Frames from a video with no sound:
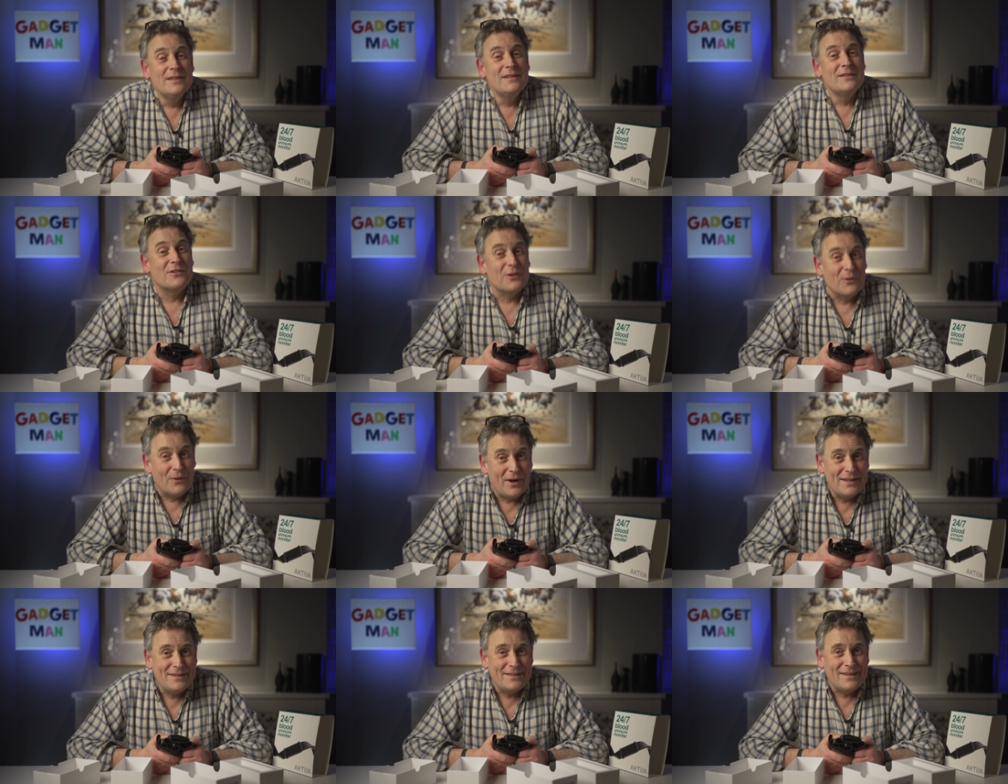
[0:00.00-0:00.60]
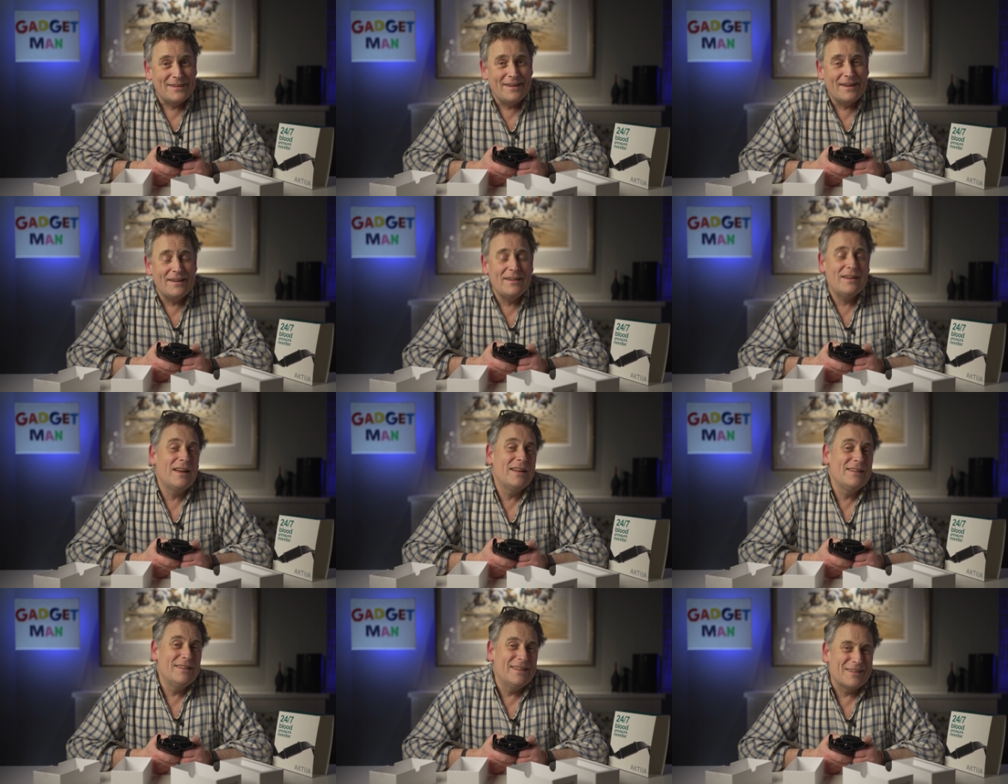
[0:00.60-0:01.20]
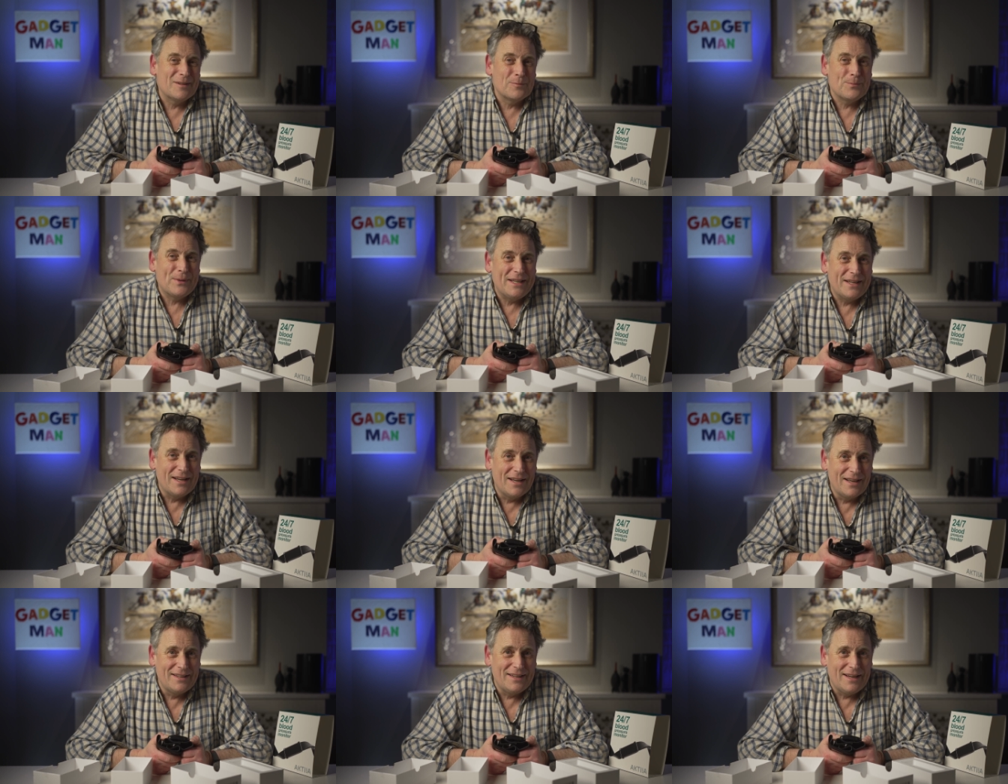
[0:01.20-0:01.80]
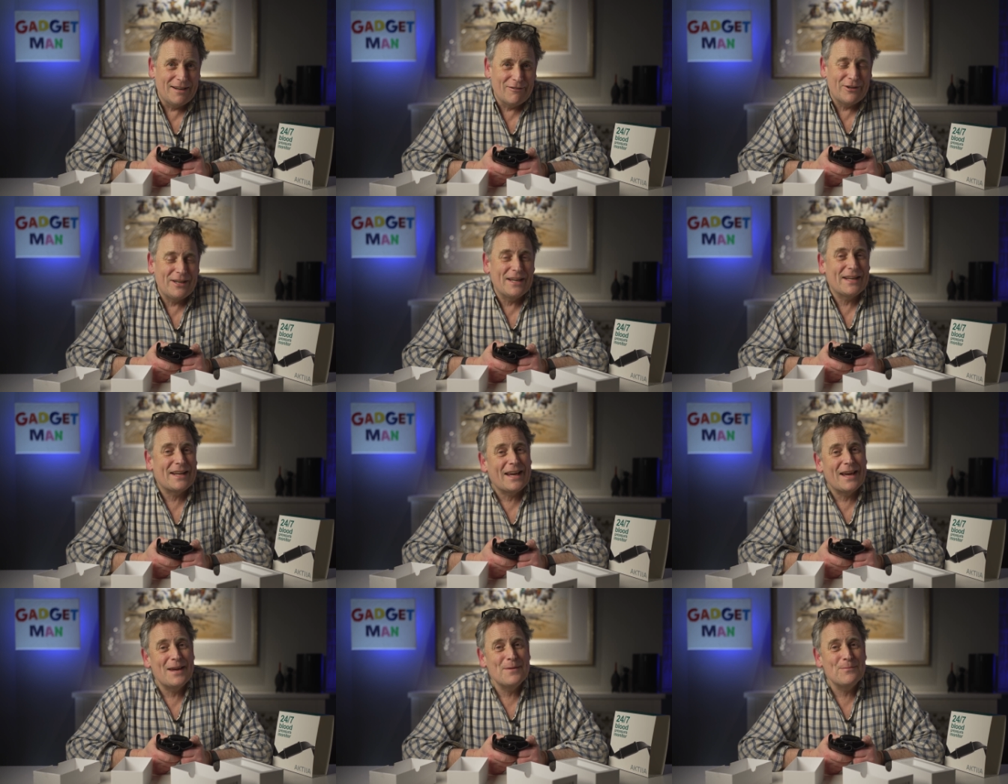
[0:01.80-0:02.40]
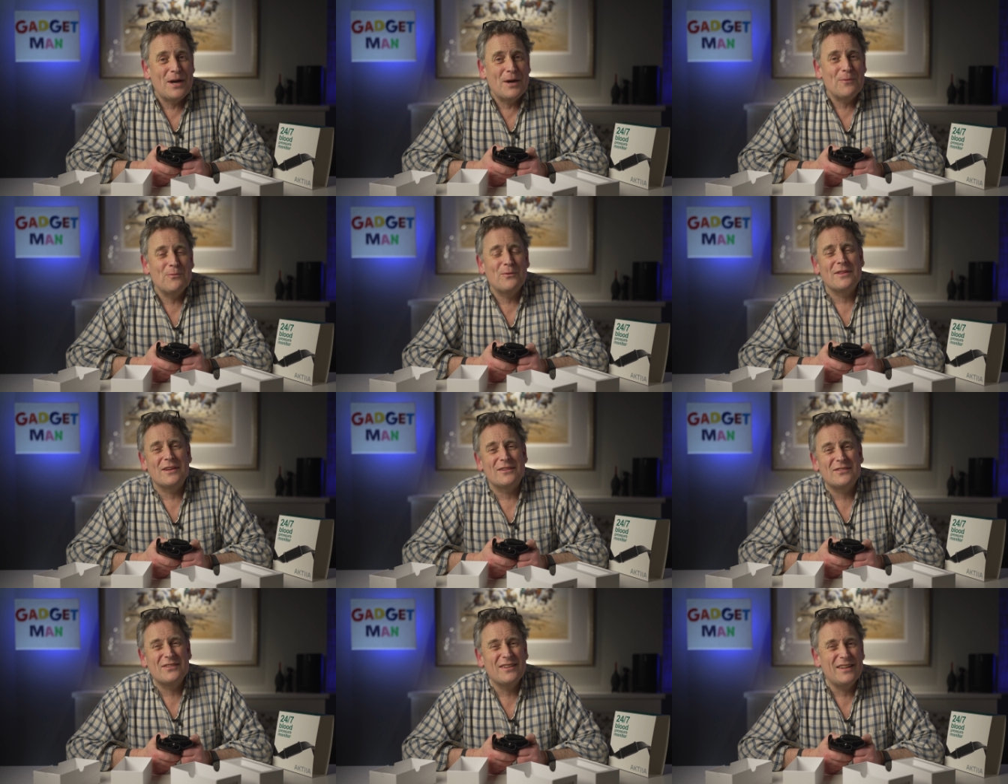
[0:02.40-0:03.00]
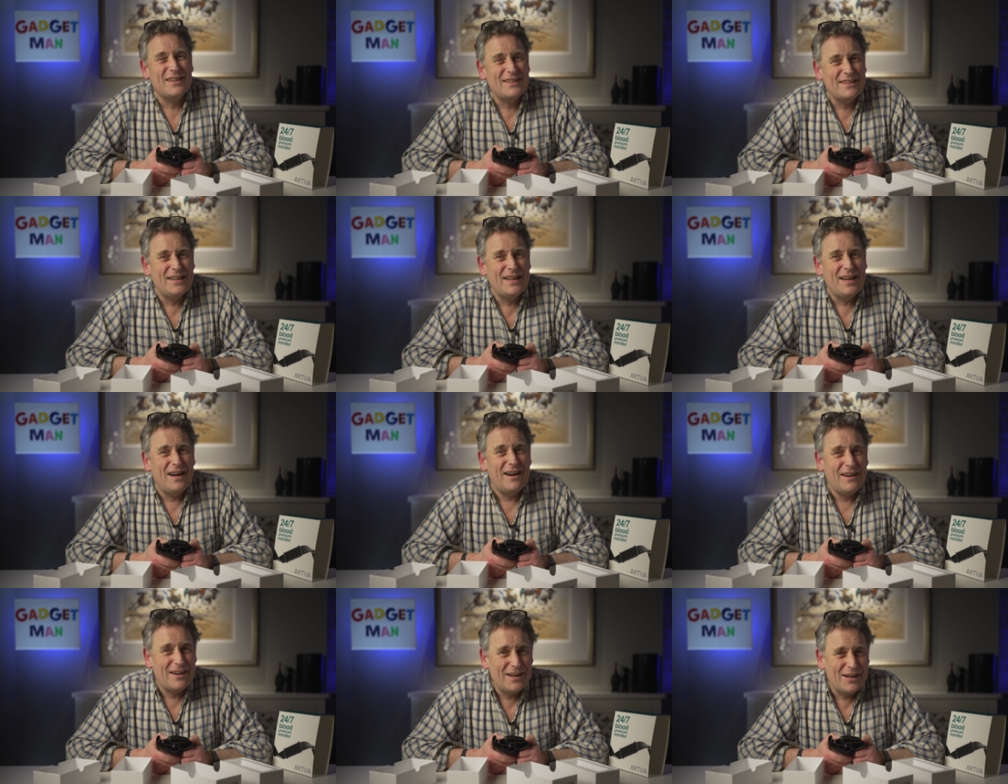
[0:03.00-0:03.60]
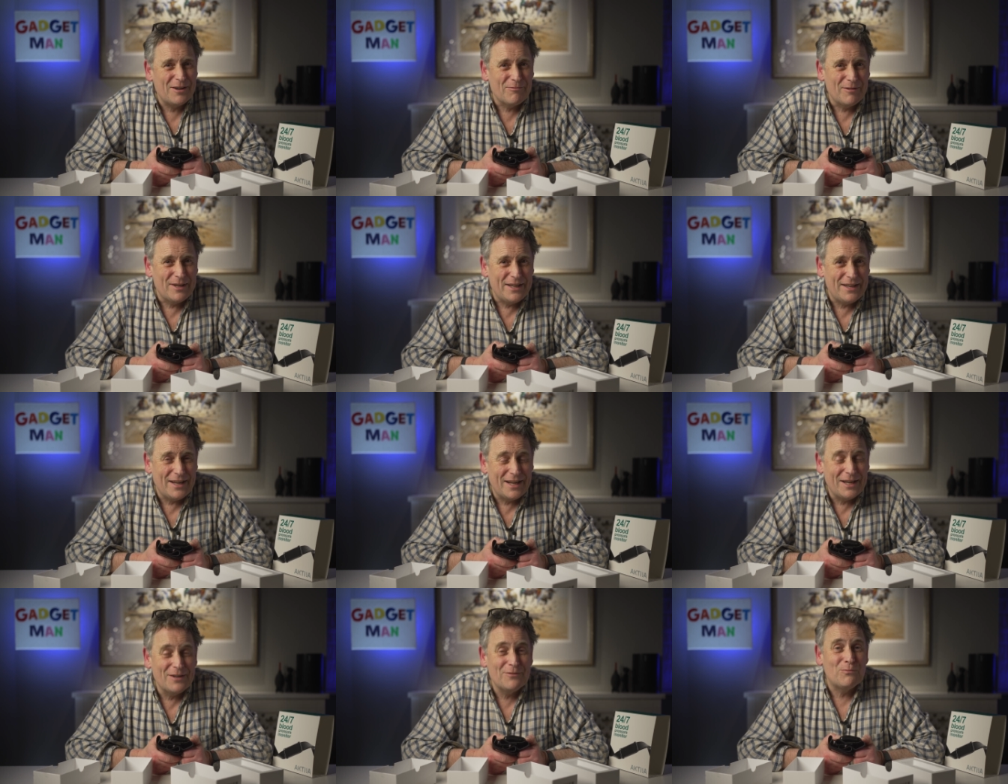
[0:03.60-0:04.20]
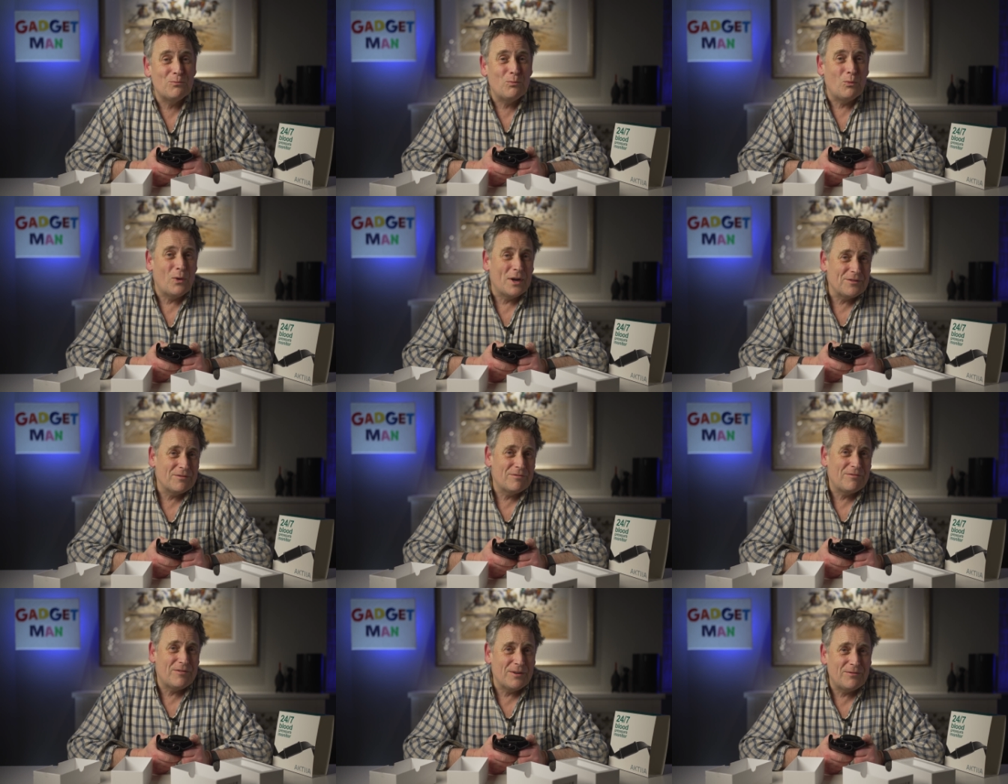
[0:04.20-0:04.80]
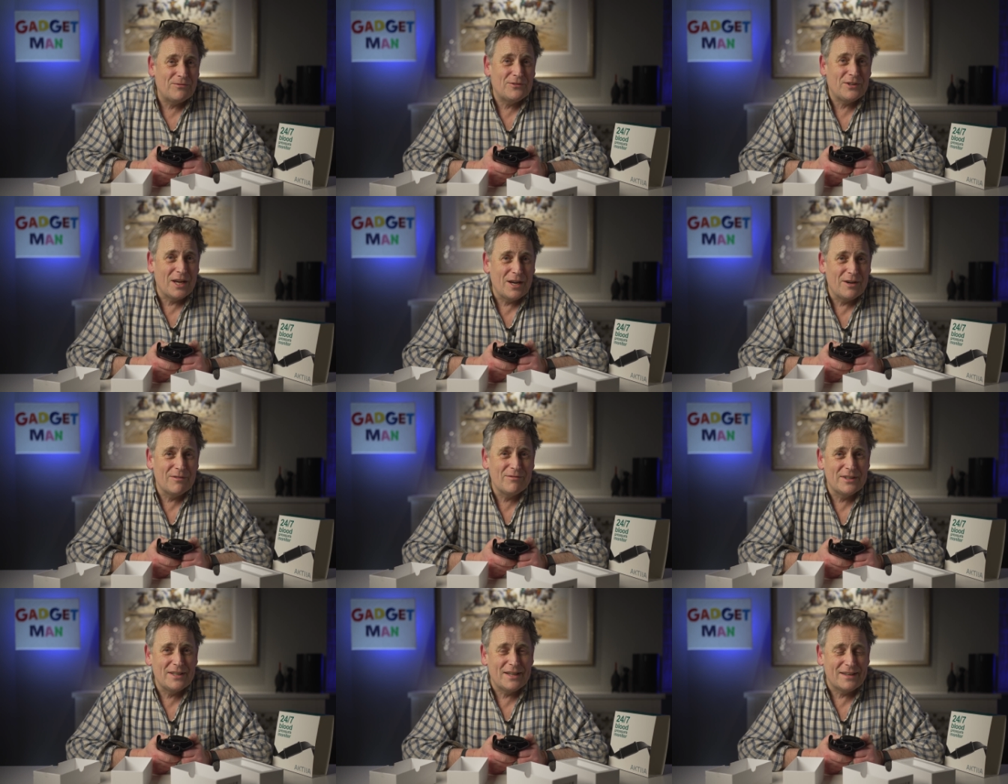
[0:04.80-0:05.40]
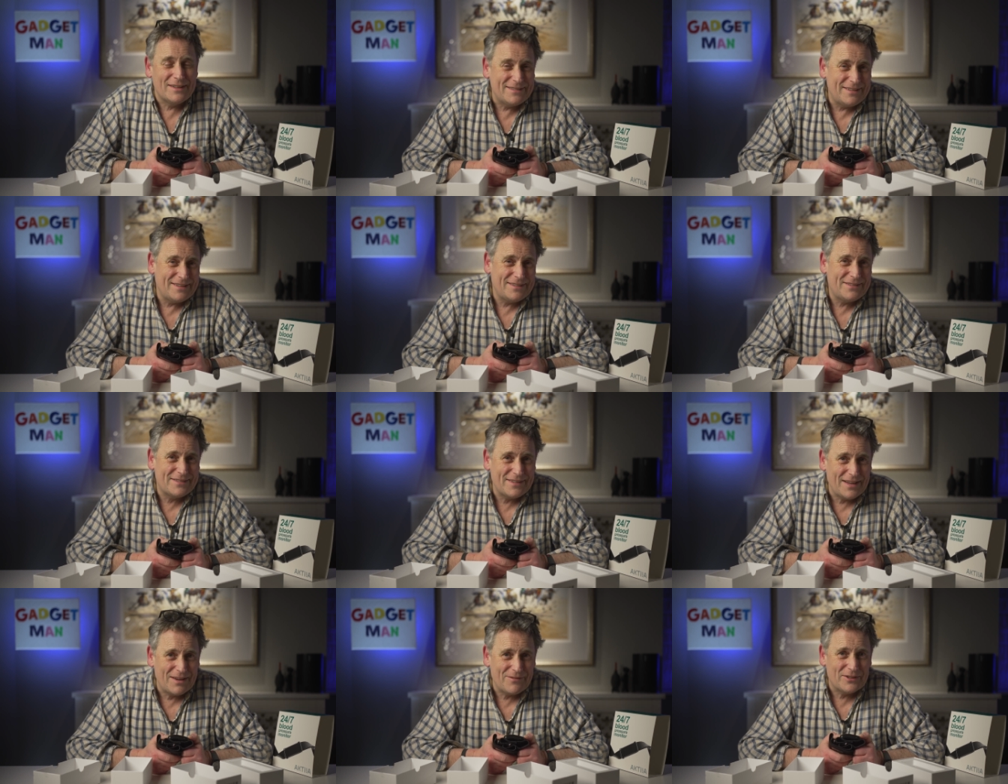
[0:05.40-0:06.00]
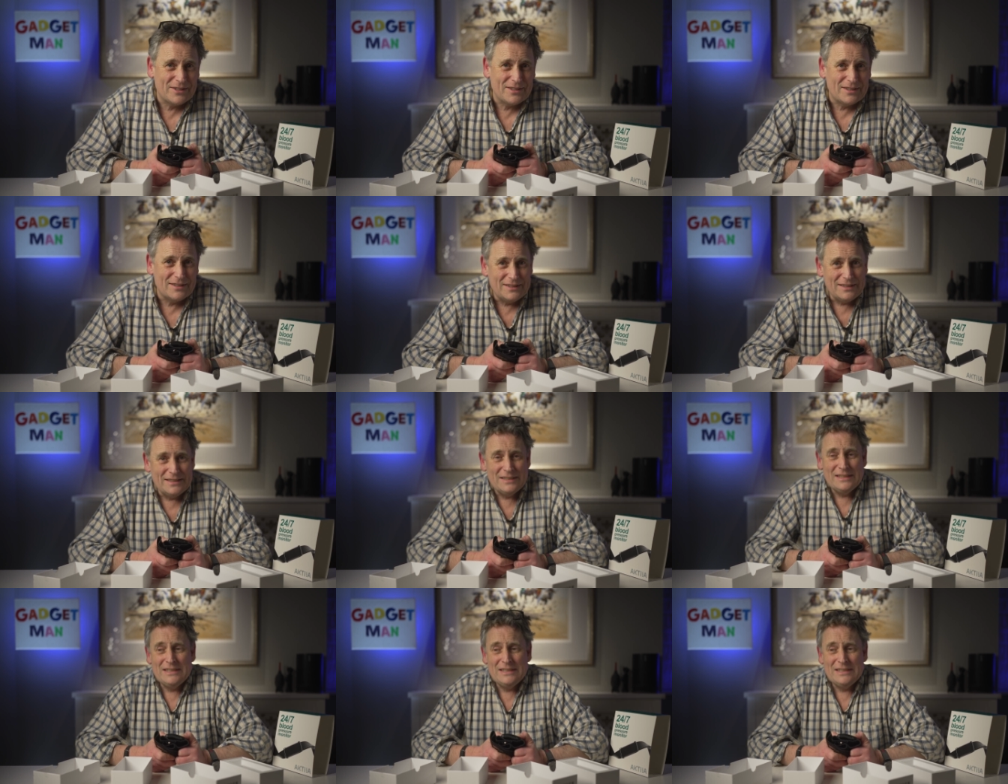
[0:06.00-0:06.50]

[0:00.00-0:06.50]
so I did it a little bit earlier and it came up with a slightly higher reading of 150 over 97.